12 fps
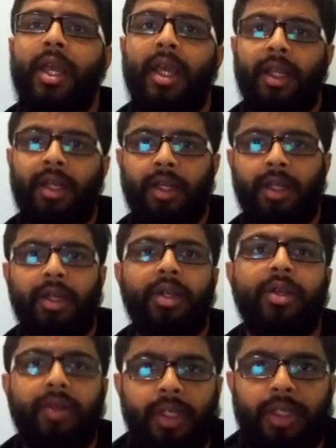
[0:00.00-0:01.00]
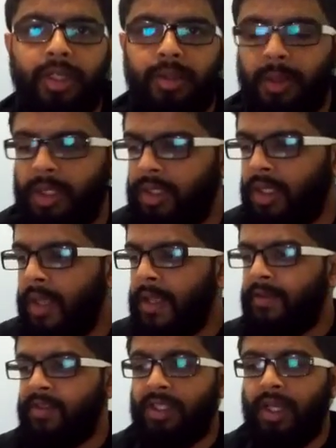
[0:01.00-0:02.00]
and grid response.
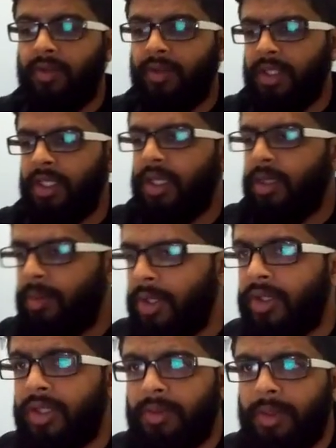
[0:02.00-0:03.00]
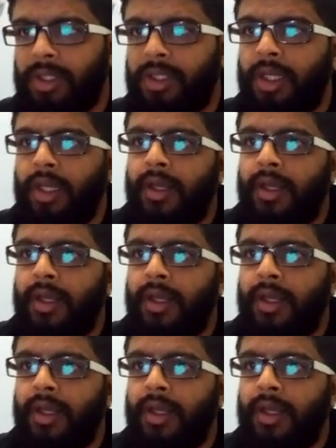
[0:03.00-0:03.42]
We'll start with the single point response.